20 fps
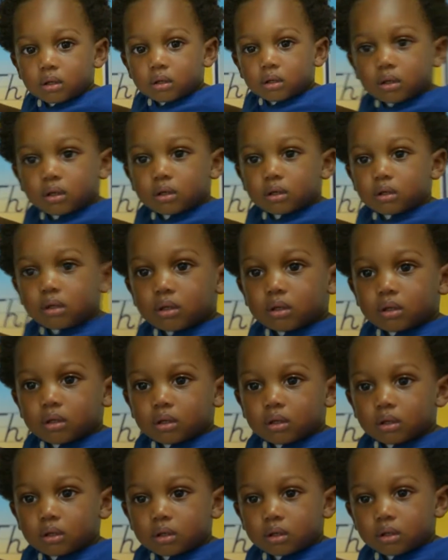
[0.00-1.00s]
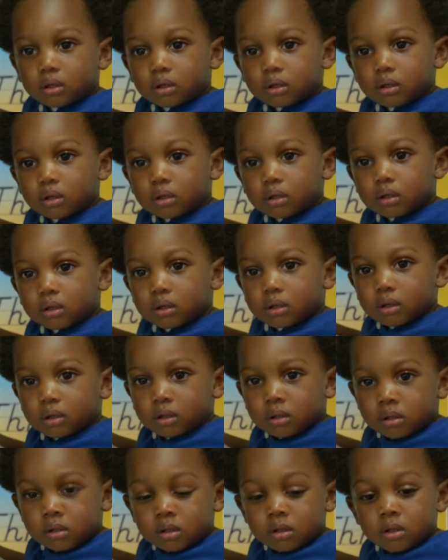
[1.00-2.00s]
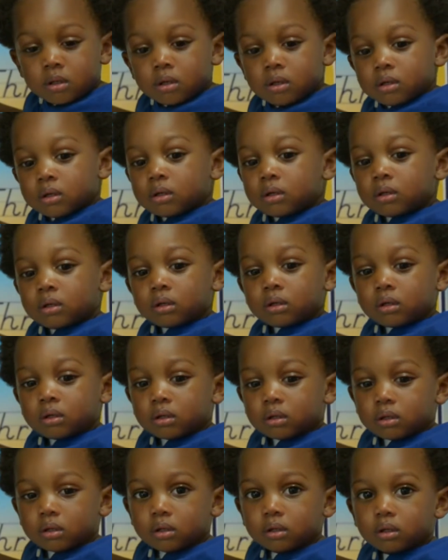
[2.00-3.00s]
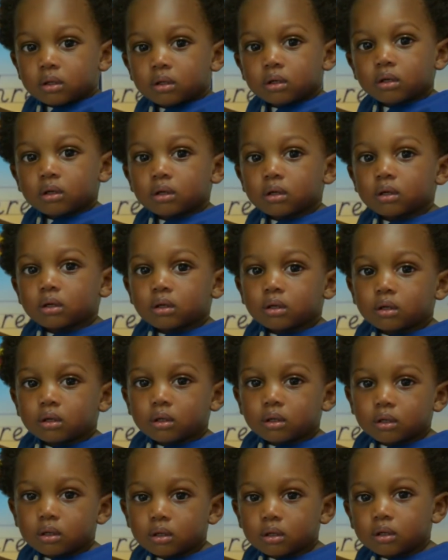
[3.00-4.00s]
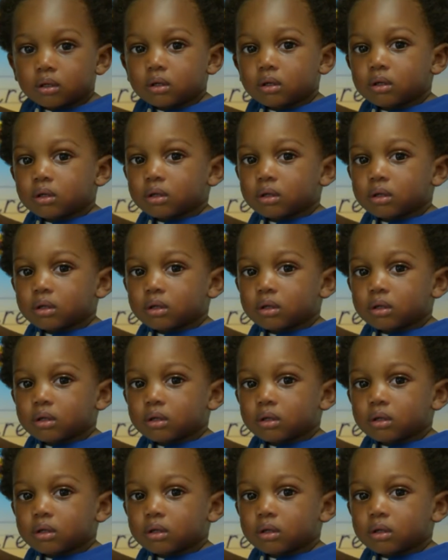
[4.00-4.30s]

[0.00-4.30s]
(not speaking)